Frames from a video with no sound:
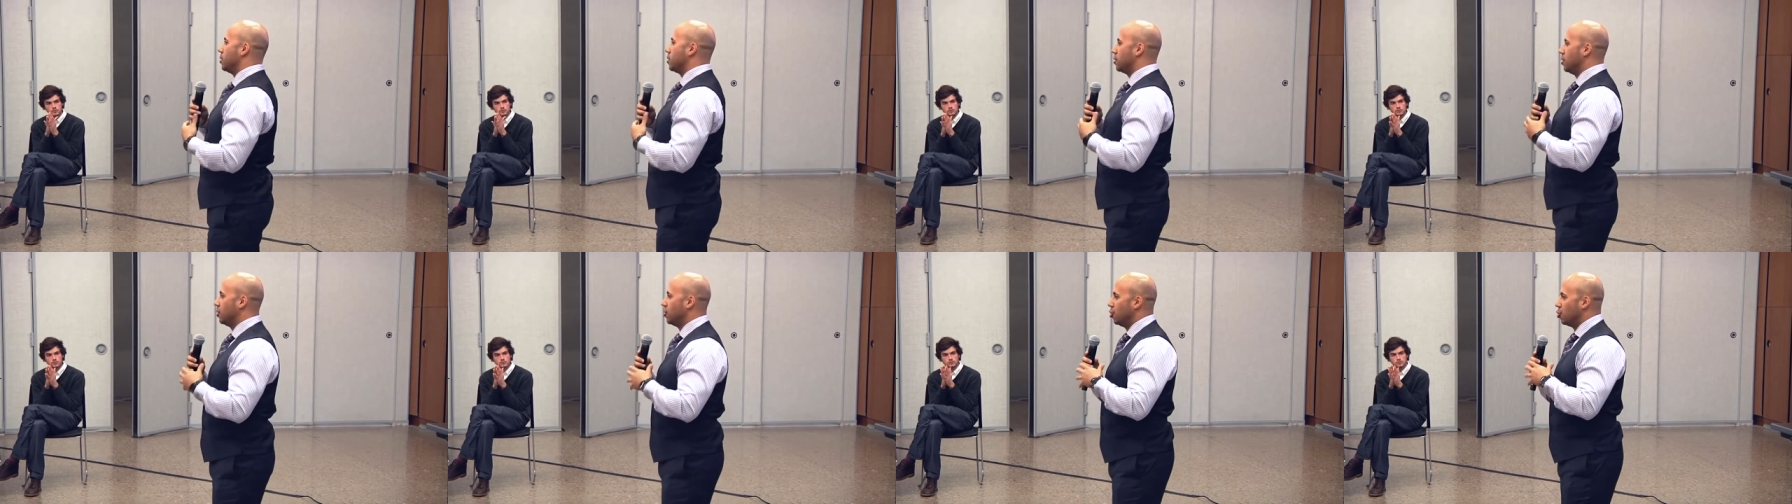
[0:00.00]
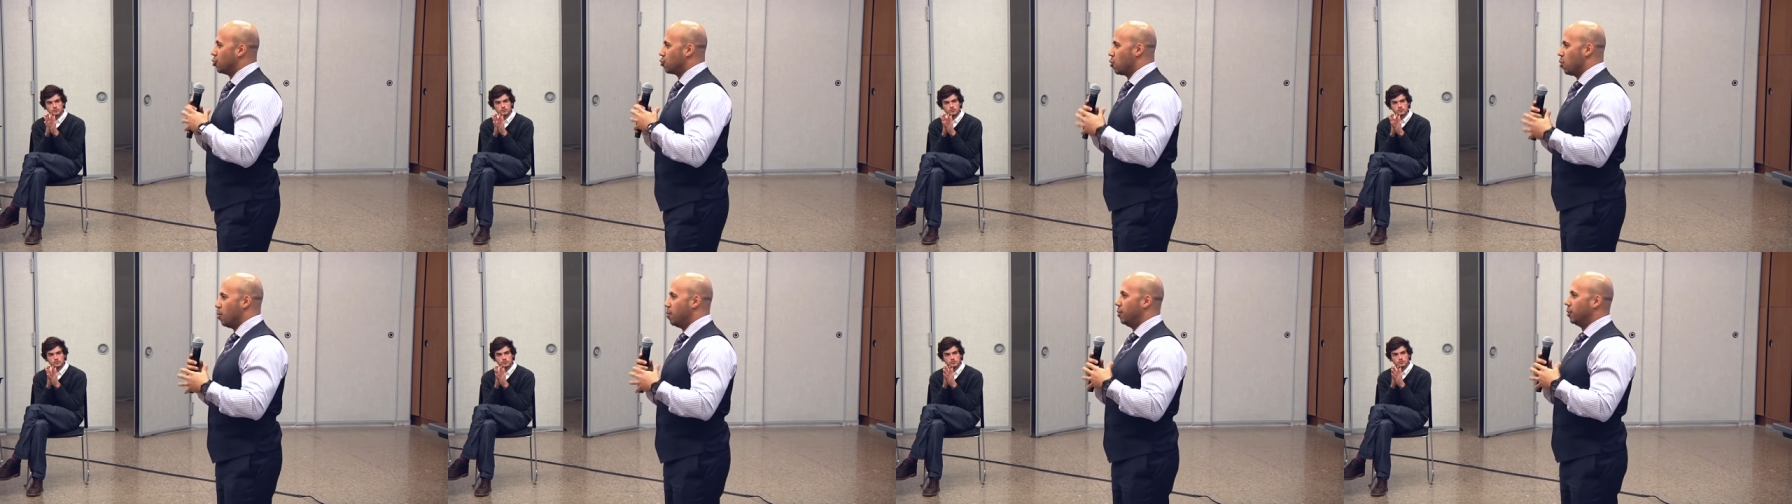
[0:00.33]
in such a
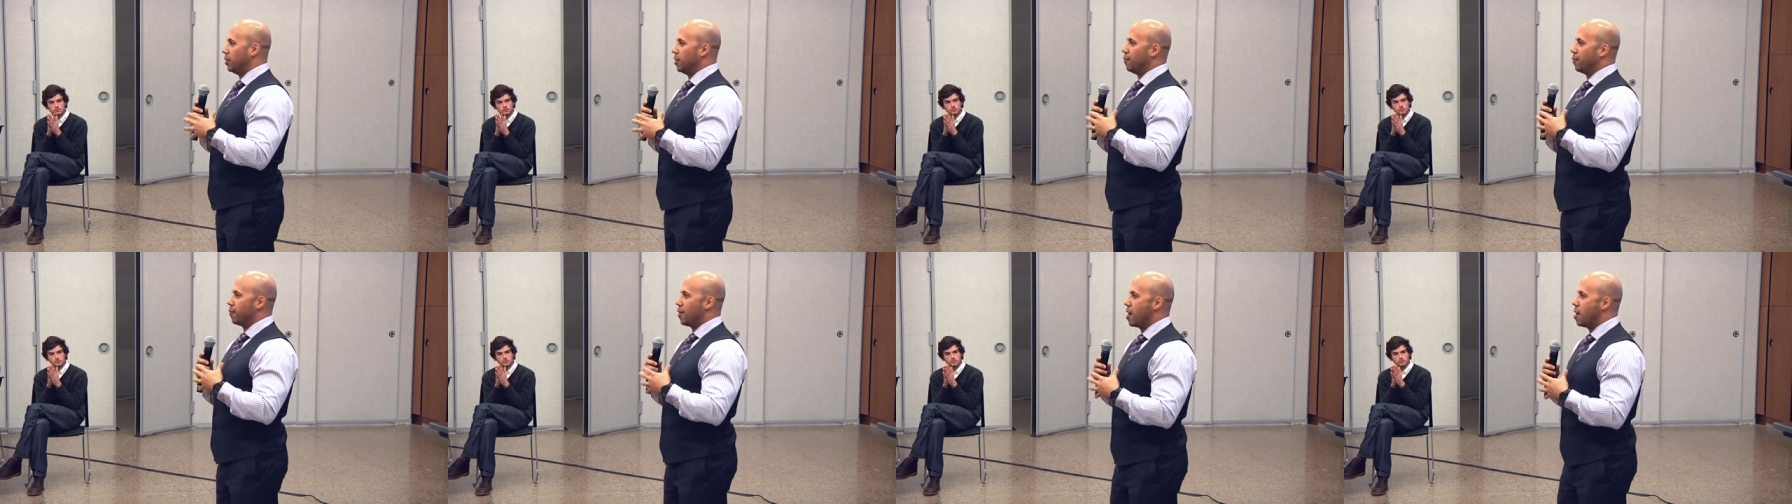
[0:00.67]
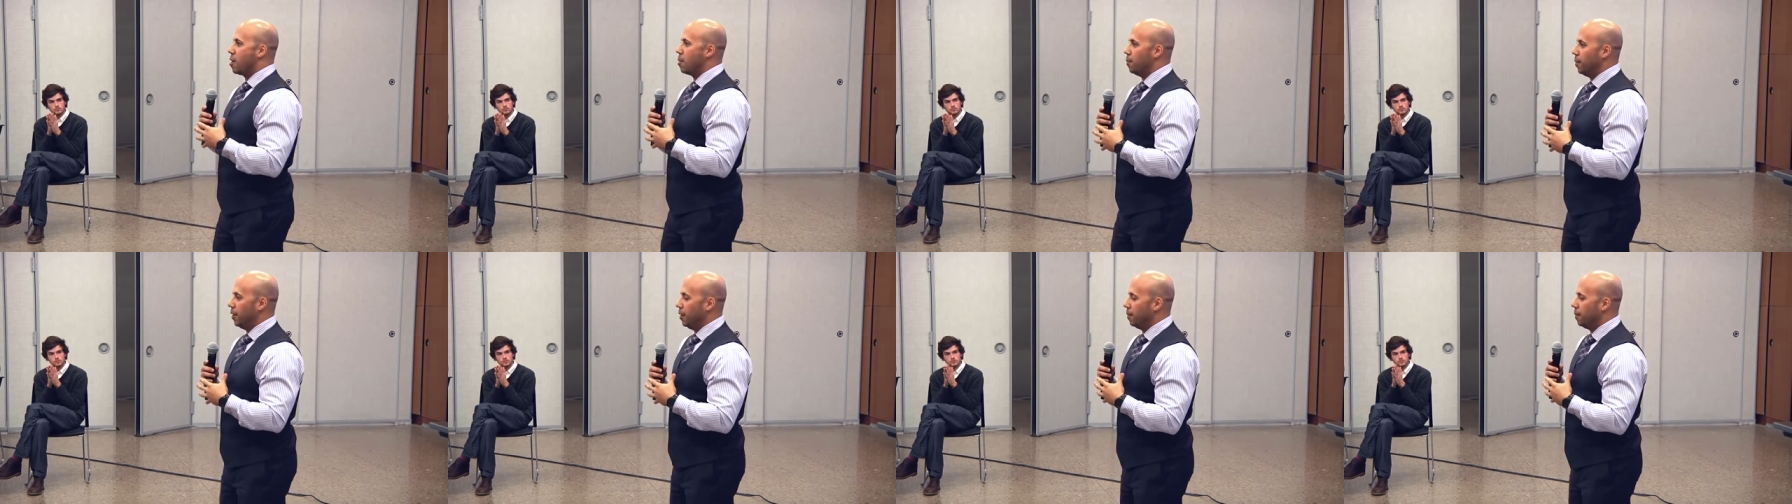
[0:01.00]
troubled
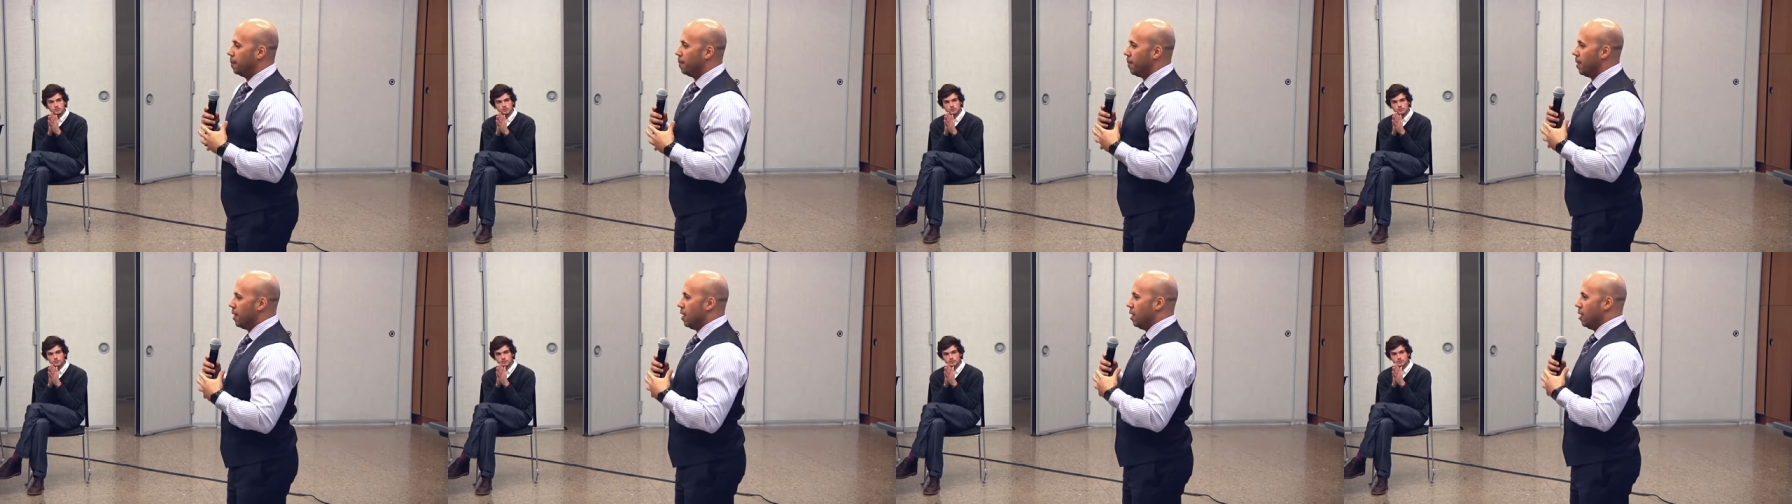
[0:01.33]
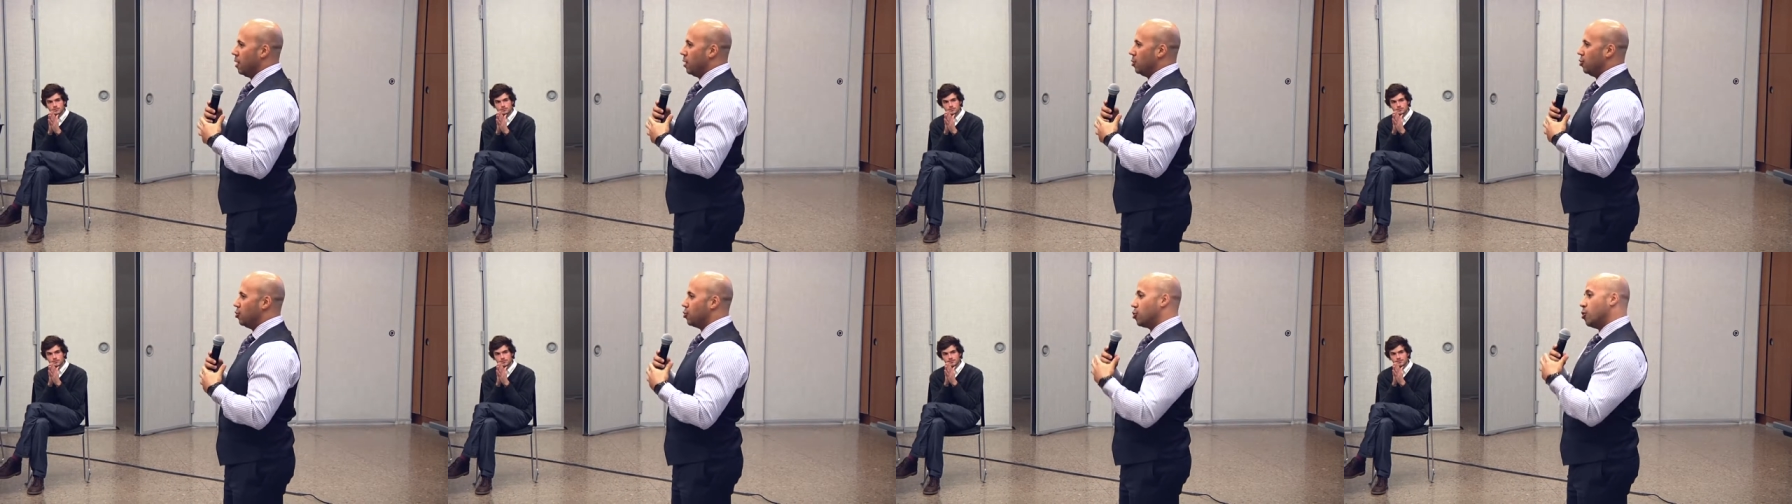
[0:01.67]
environment,
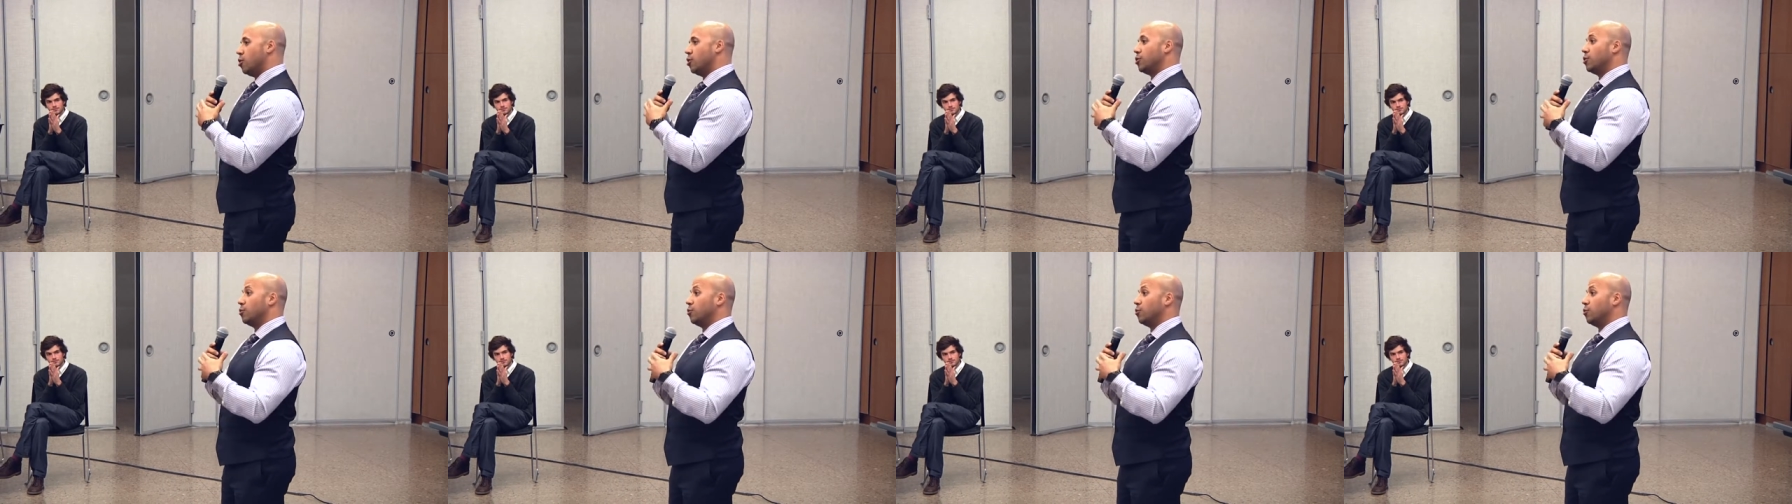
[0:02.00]
you start